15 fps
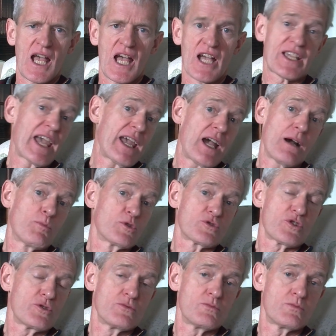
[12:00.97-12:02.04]
Okay, and we'll
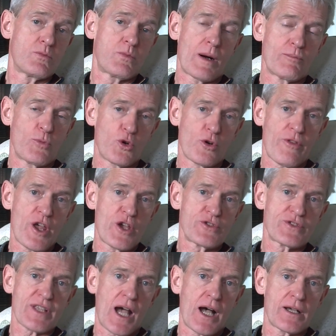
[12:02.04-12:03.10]
do one more of
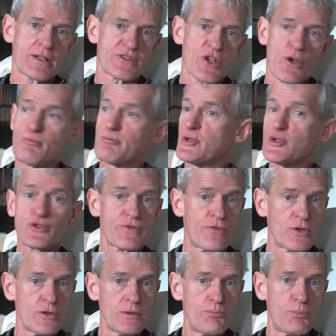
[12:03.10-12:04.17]
those. So
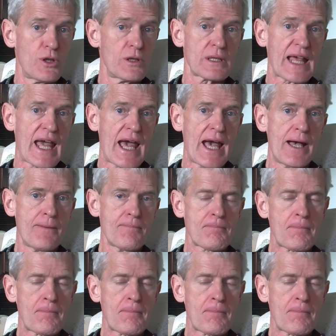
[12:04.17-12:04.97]
beautiful, pulcher.